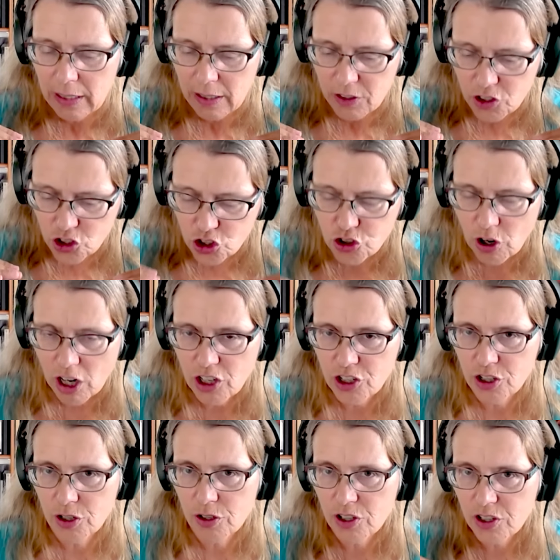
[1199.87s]

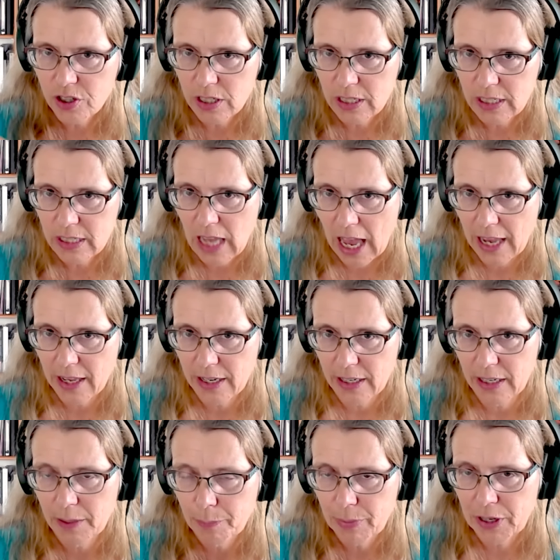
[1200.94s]
structured
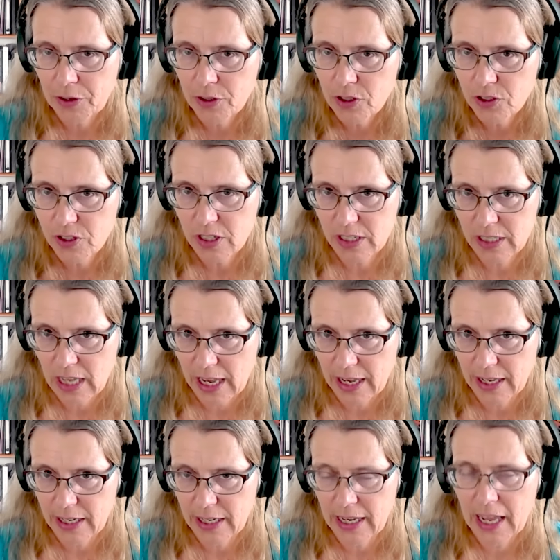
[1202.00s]
society, imperial
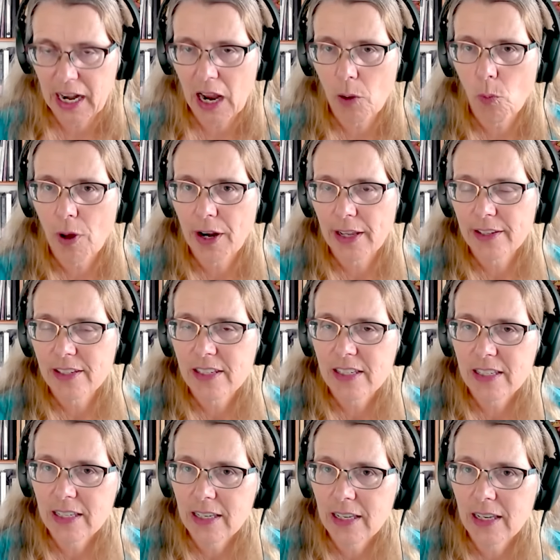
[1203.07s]
society. And I want to
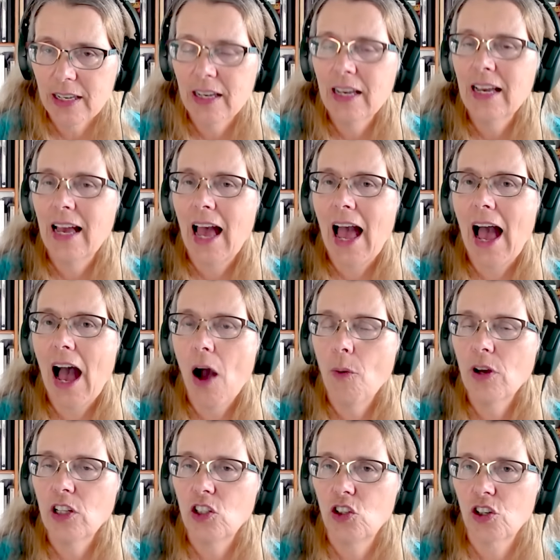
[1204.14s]
see how
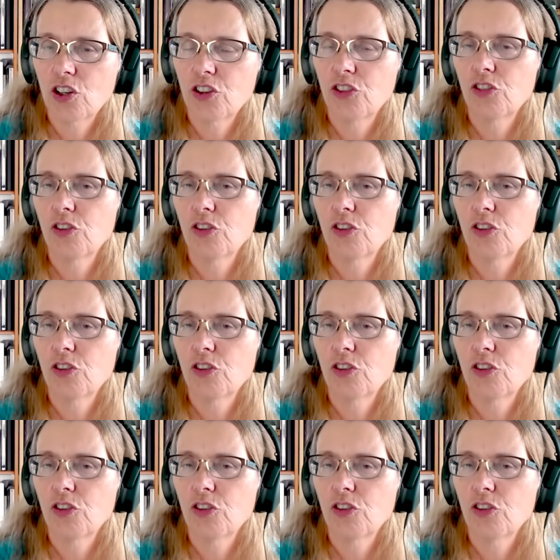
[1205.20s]
it looks